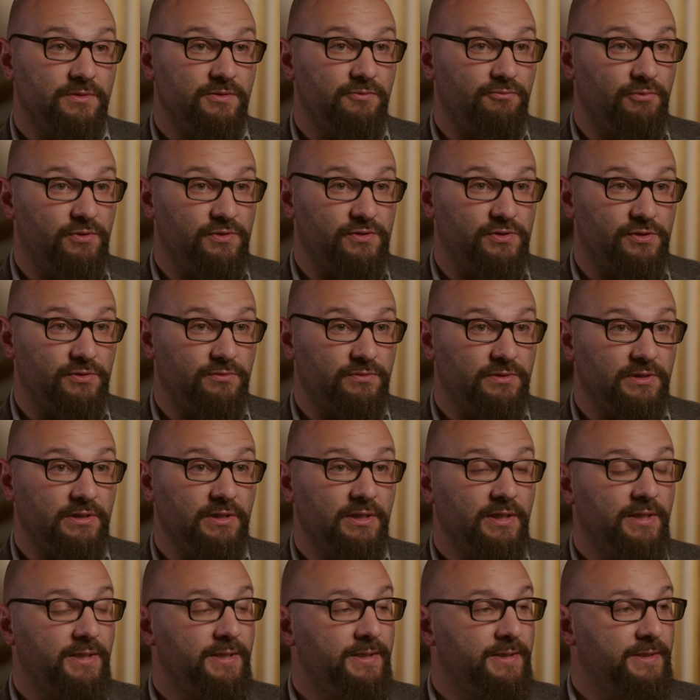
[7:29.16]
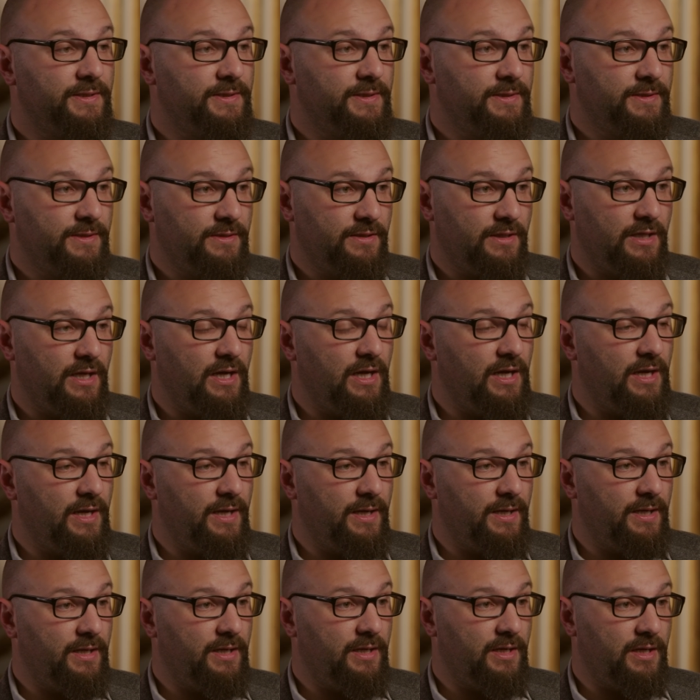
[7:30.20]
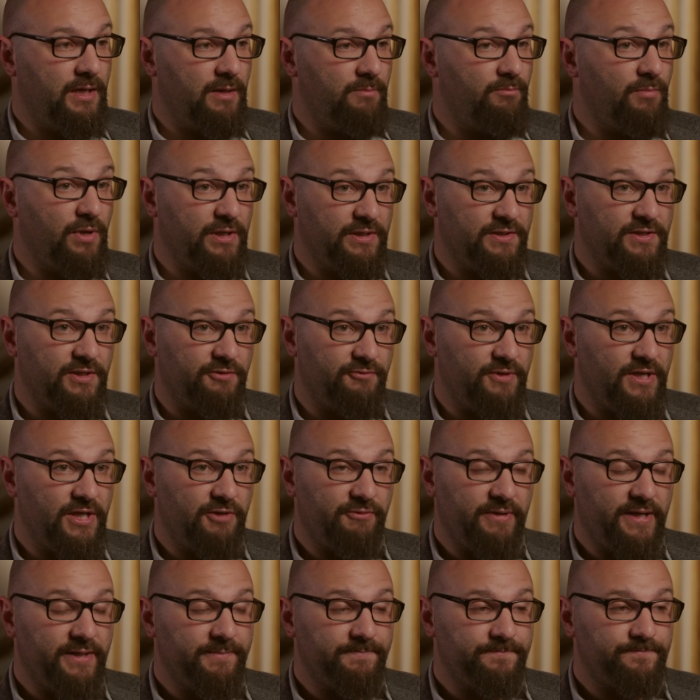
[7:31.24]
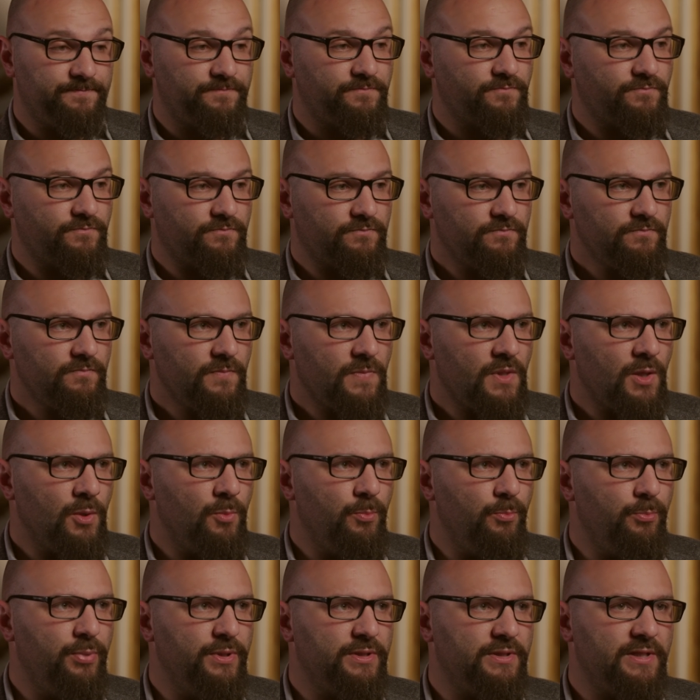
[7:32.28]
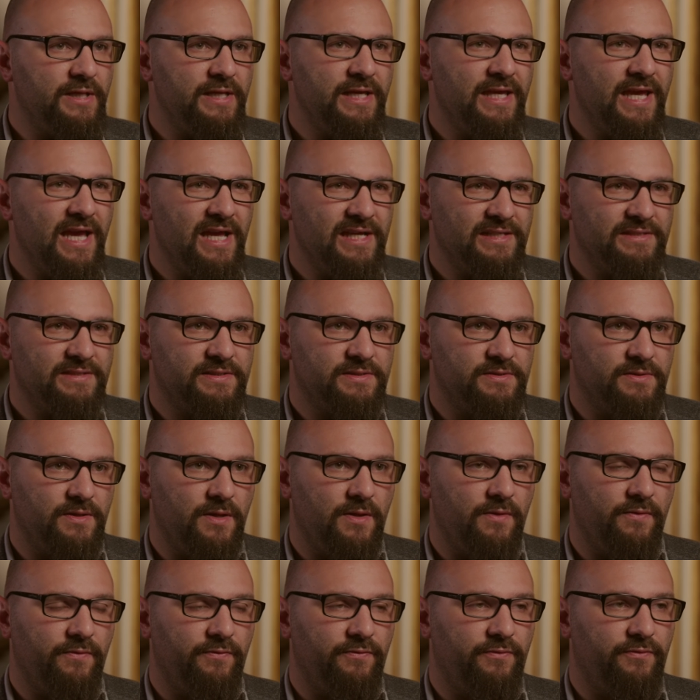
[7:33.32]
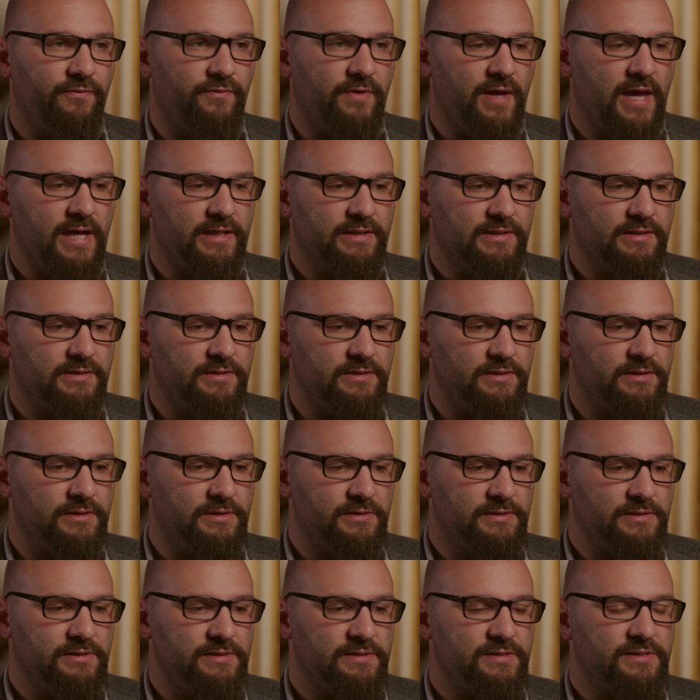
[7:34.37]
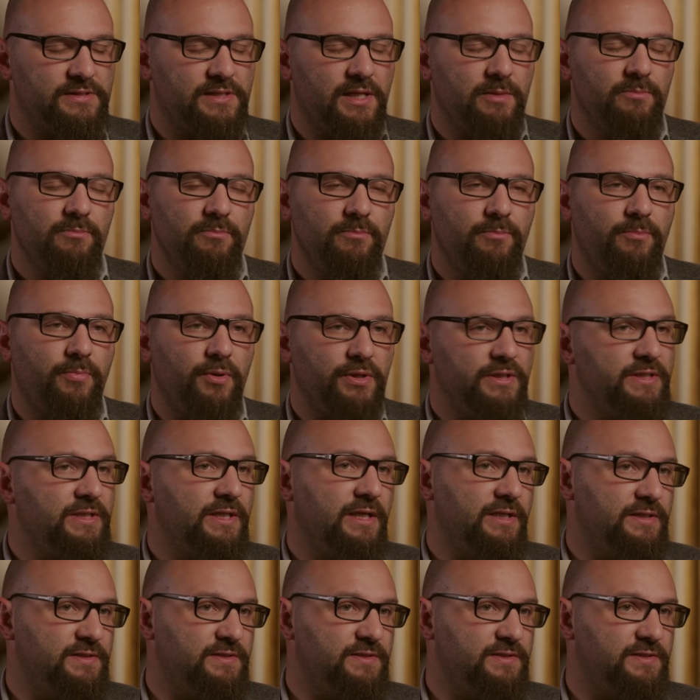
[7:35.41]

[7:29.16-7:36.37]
Eurozone uh, monetary area. But I guess that uh, some political